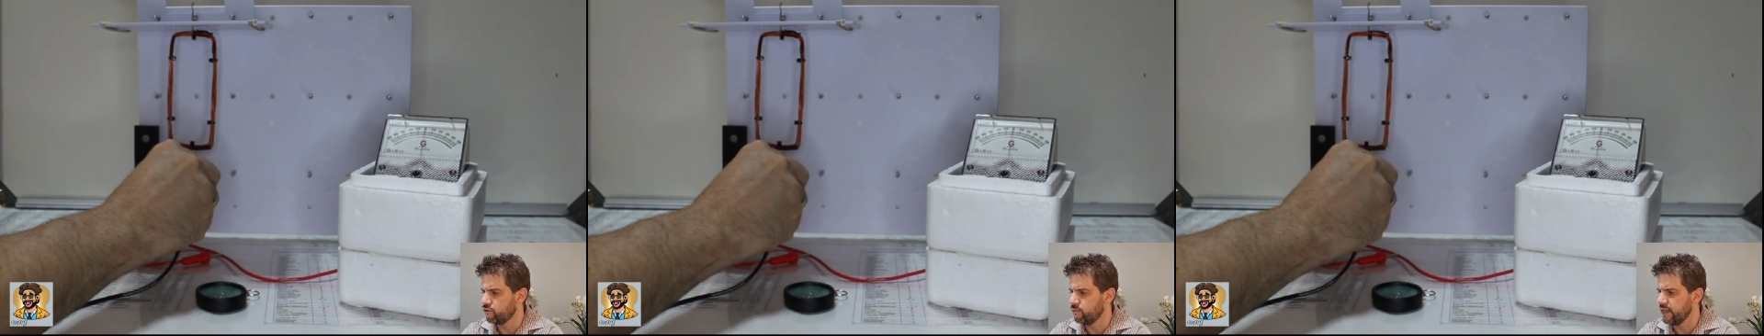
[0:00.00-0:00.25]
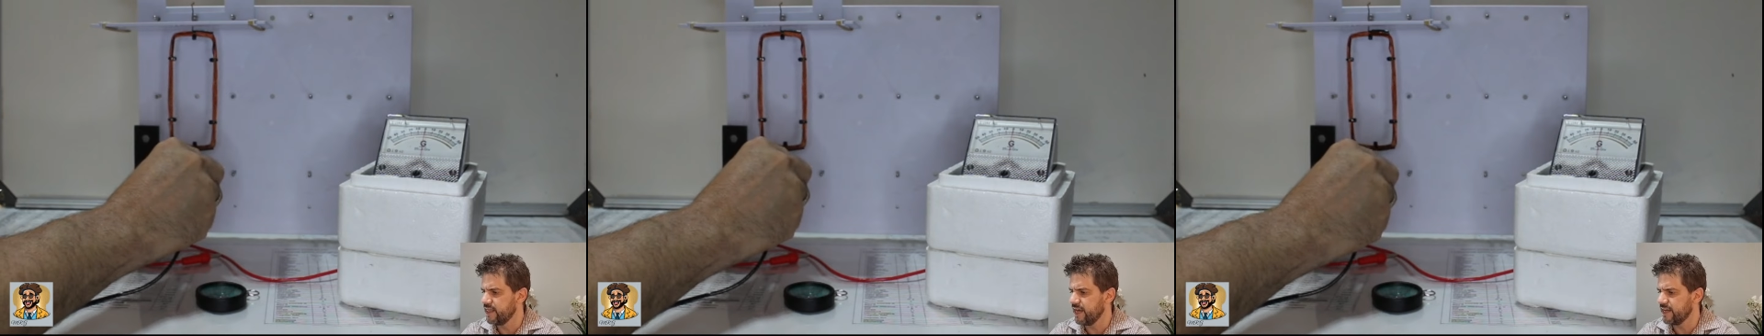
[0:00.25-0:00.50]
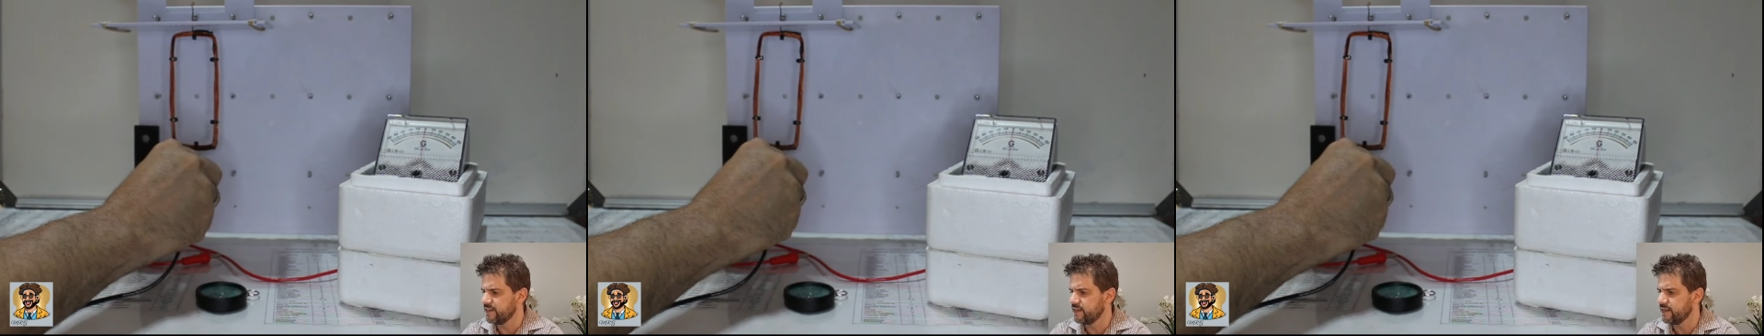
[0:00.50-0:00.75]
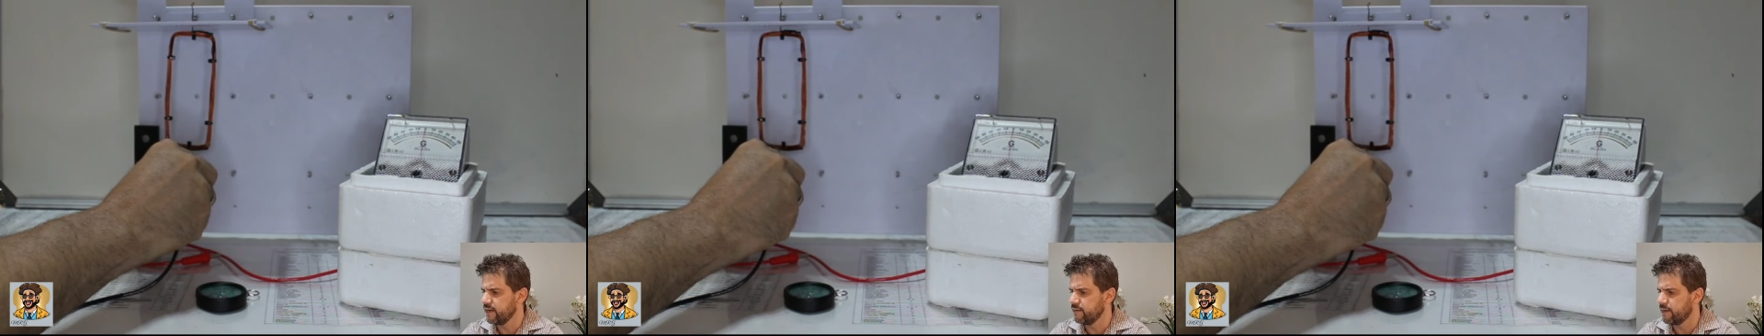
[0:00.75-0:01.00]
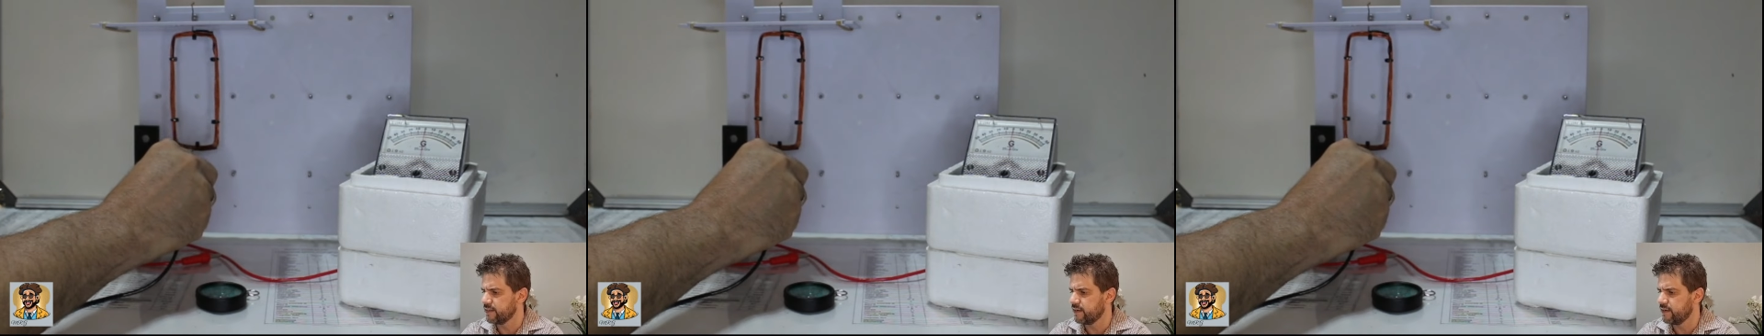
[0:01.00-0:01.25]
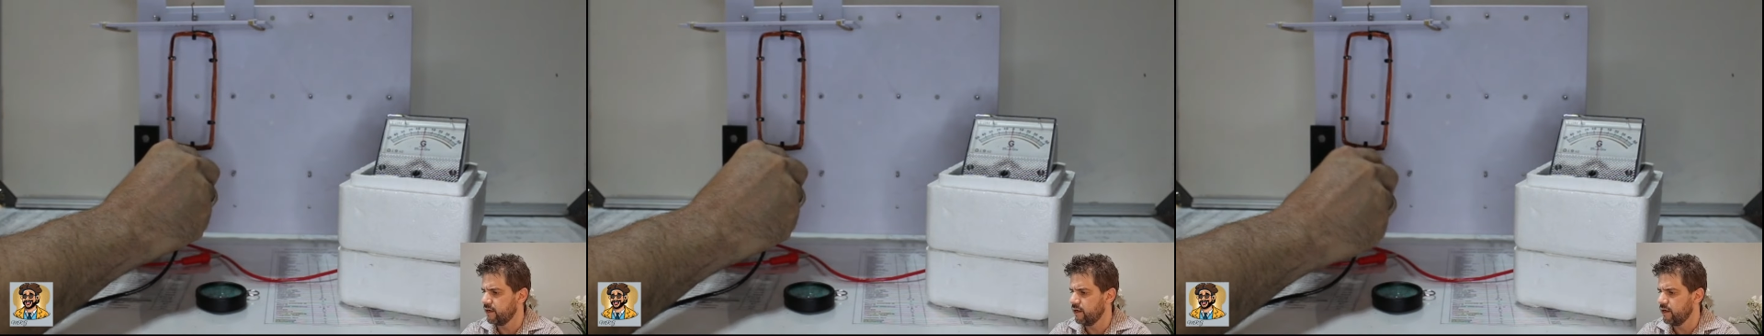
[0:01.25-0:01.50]
It doesn't really matter
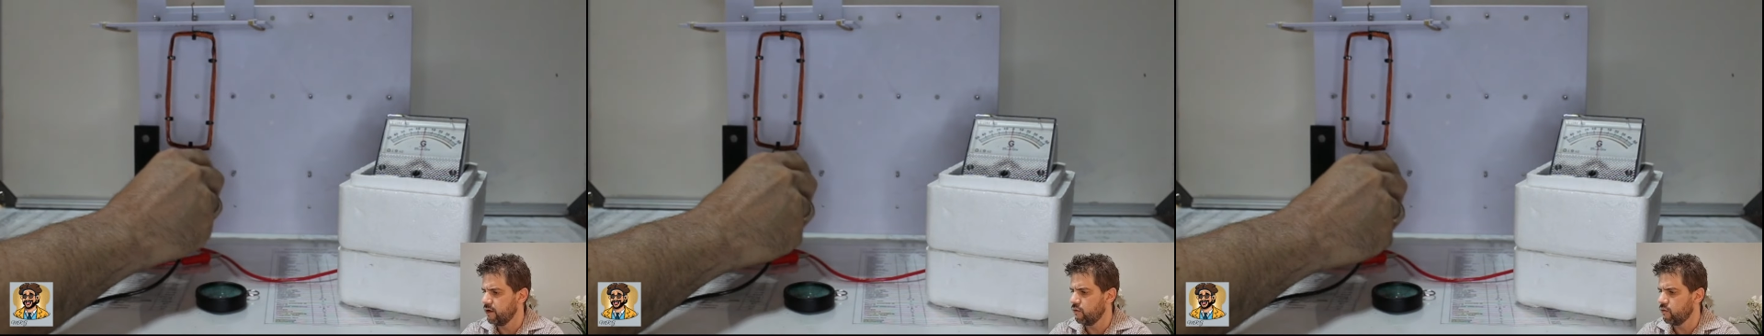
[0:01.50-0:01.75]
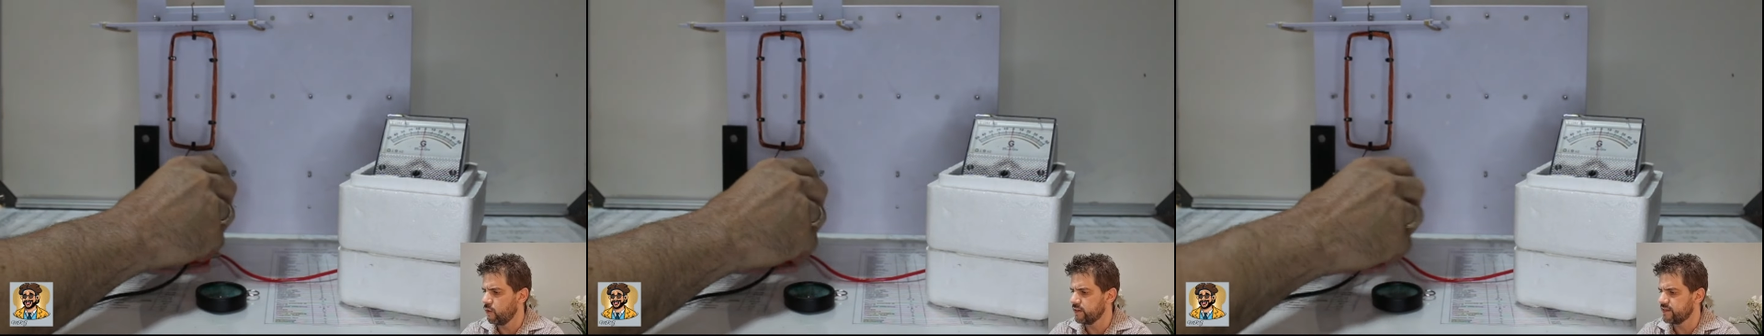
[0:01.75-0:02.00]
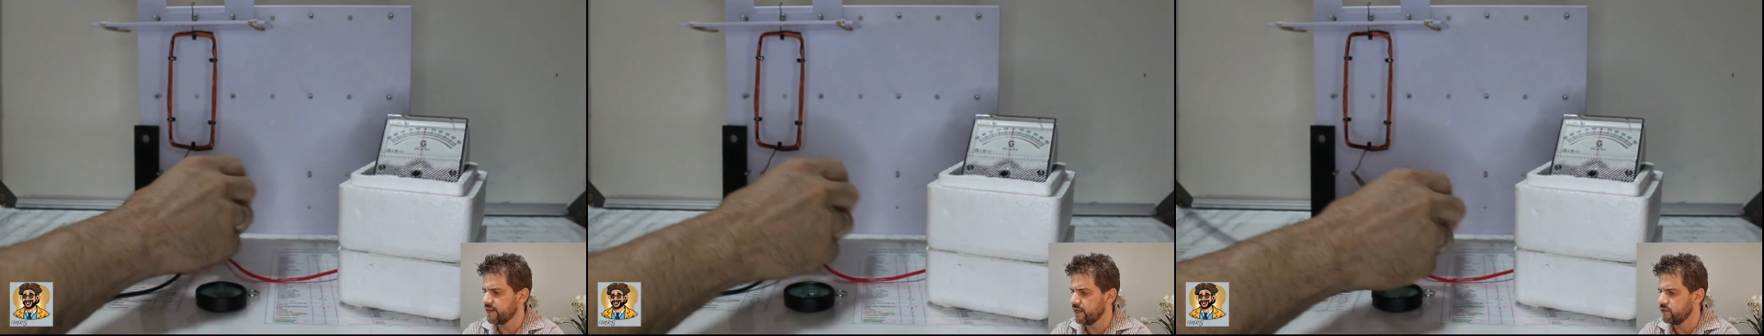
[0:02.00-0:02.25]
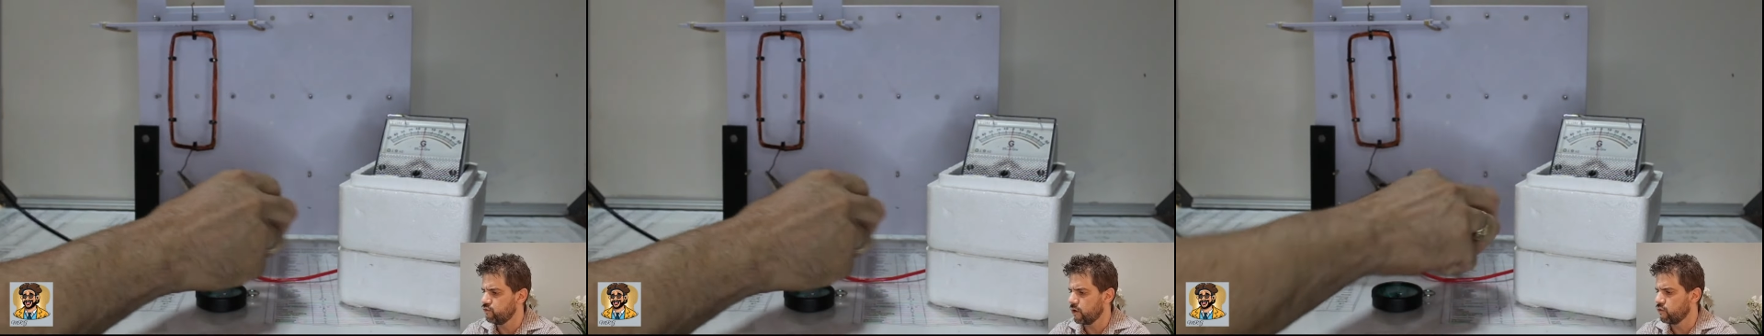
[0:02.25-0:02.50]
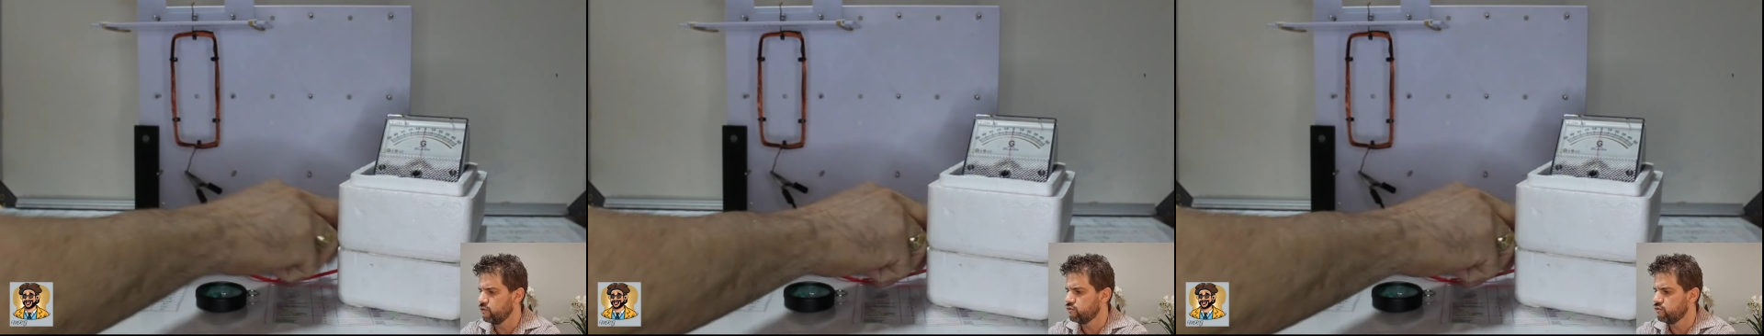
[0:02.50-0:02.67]
on what side you are going to